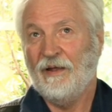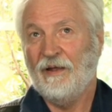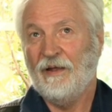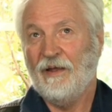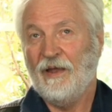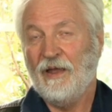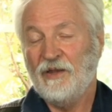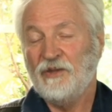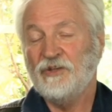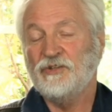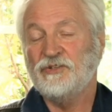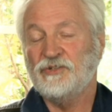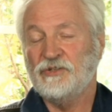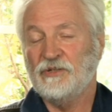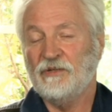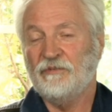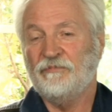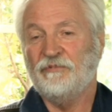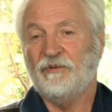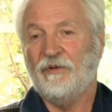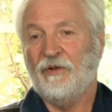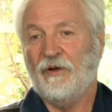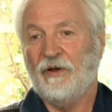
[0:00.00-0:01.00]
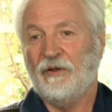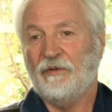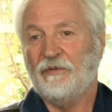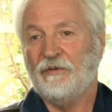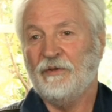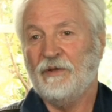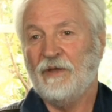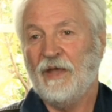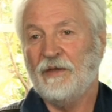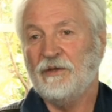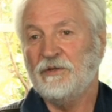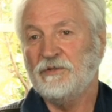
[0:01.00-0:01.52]
energy, if you like,
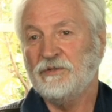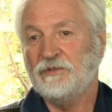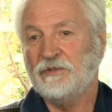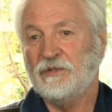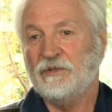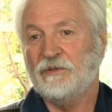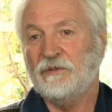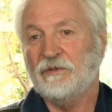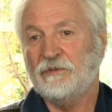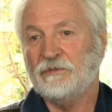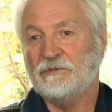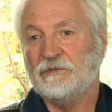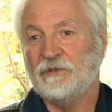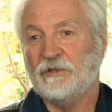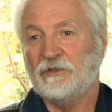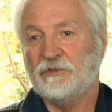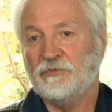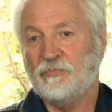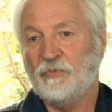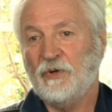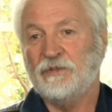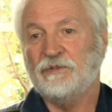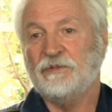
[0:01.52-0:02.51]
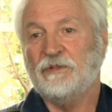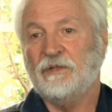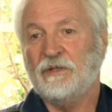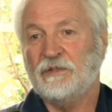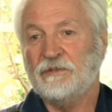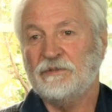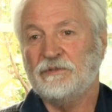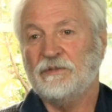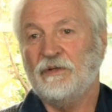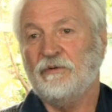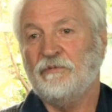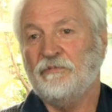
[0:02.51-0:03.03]
the energy that's expressing
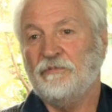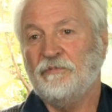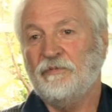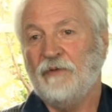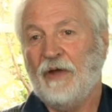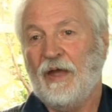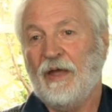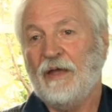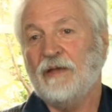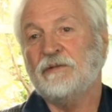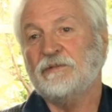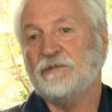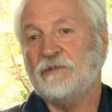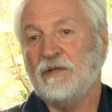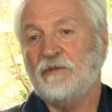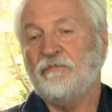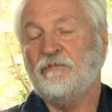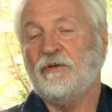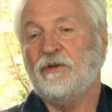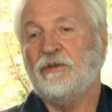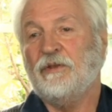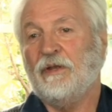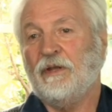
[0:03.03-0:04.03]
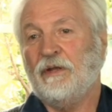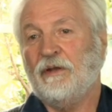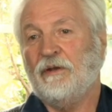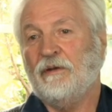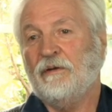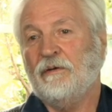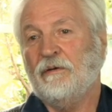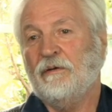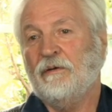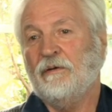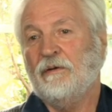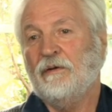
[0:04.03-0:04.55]
itself as everything.
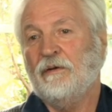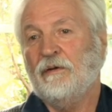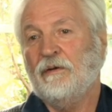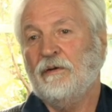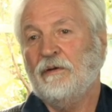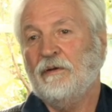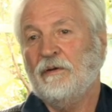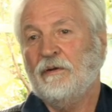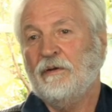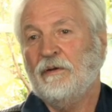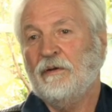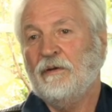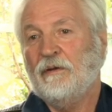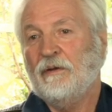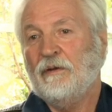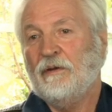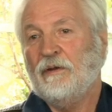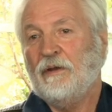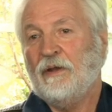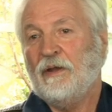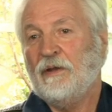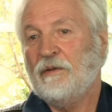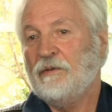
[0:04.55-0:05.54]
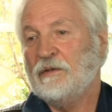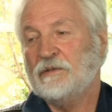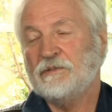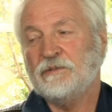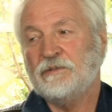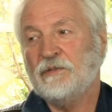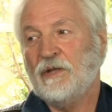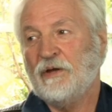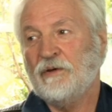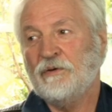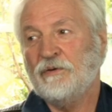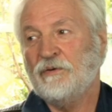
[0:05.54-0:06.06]
And there's
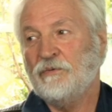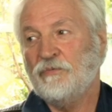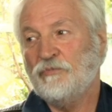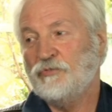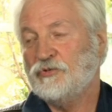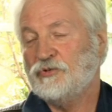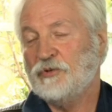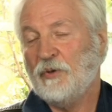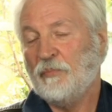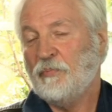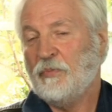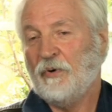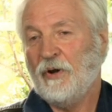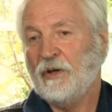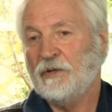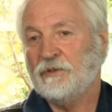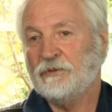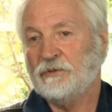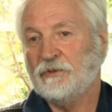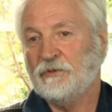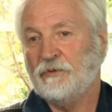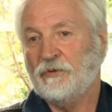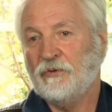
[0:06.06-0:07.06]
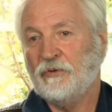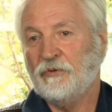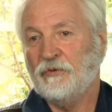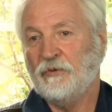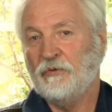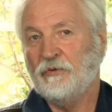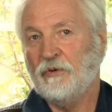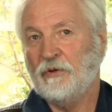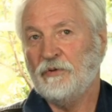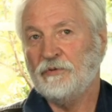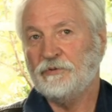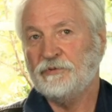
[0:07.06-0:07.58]
no separation. You're
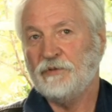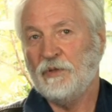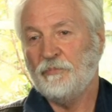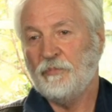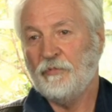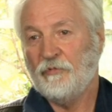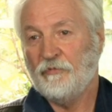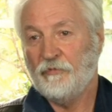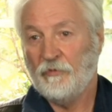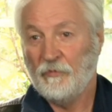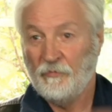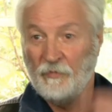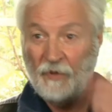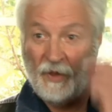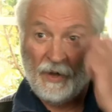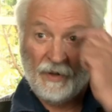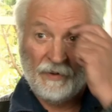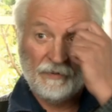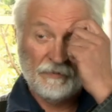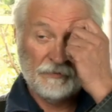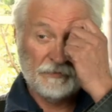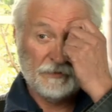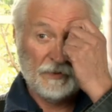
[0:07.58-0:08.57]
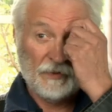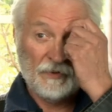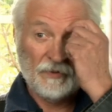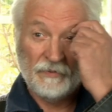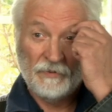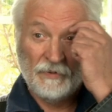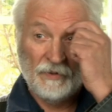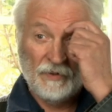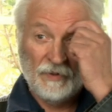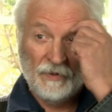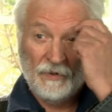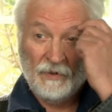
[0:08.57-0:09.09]
not separate from that. So
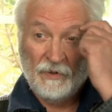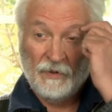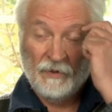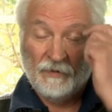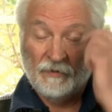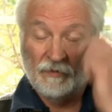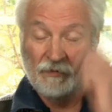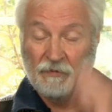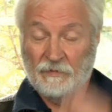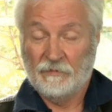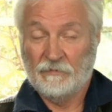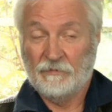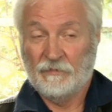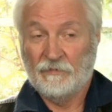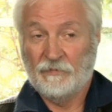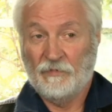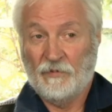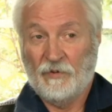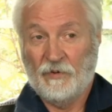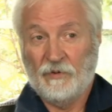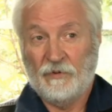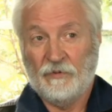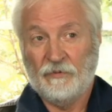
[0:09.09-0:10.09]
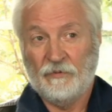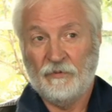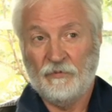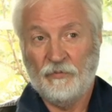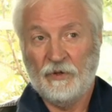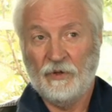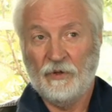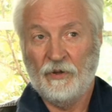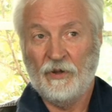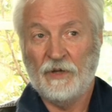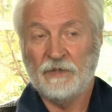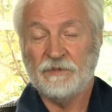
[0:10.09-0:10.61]
the
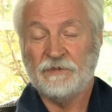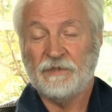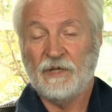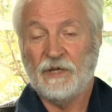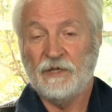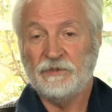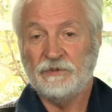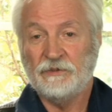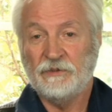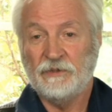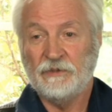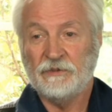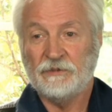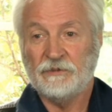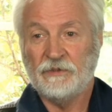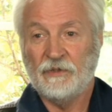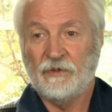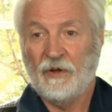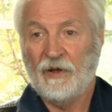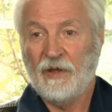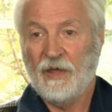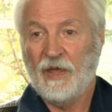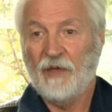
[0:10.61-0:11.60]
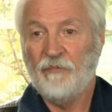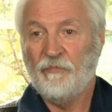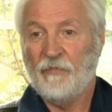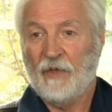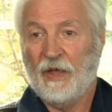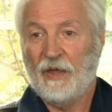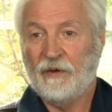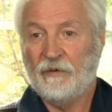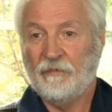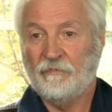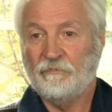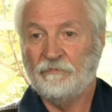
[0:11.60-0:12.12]
realization is that I am
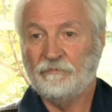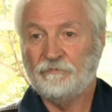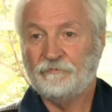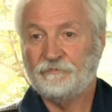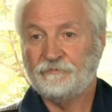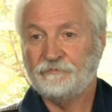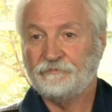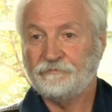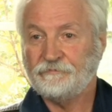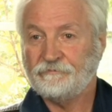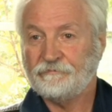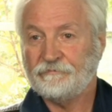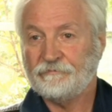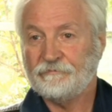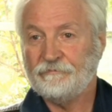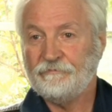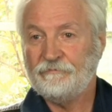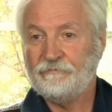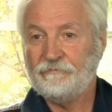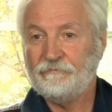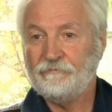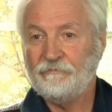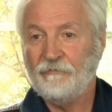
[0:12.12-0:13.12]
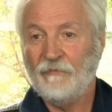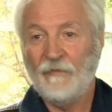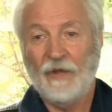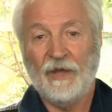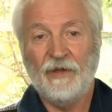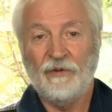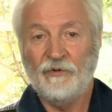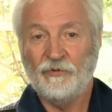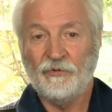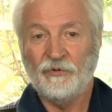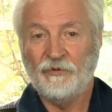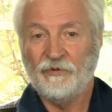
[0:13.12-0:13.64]
that. And
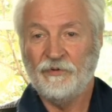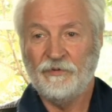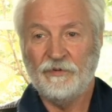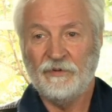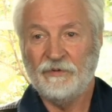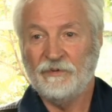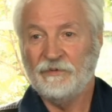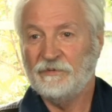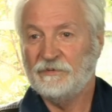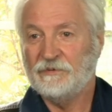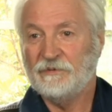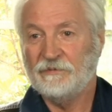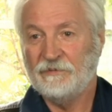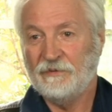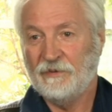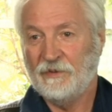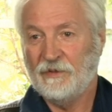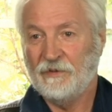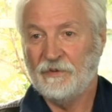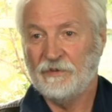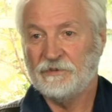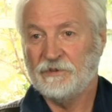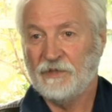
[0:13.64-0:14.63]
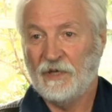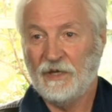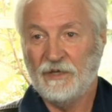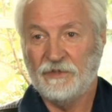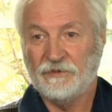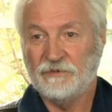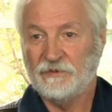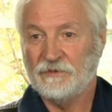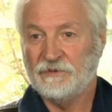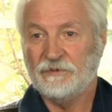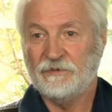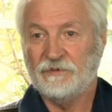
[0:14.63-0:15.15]
all of the, you know, the sages